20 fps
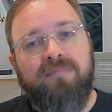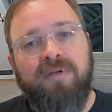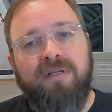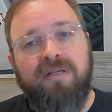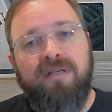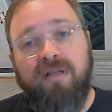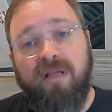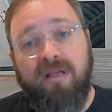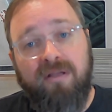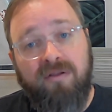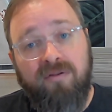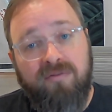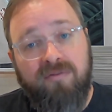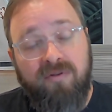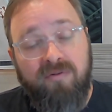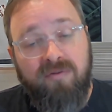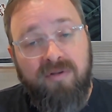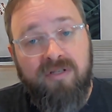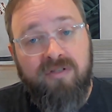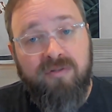But yeah, you, you
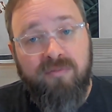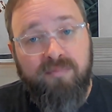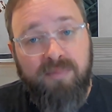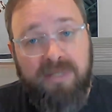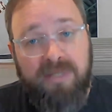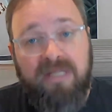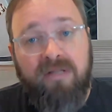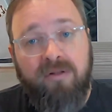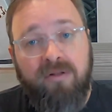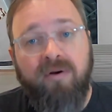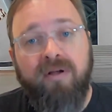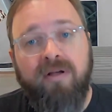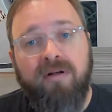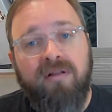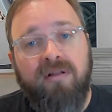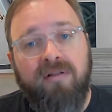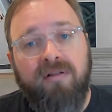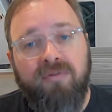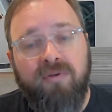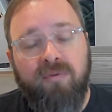need to be
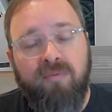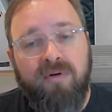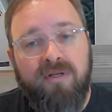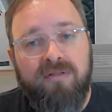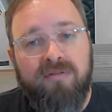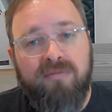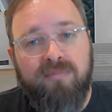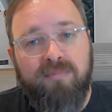loyal if you want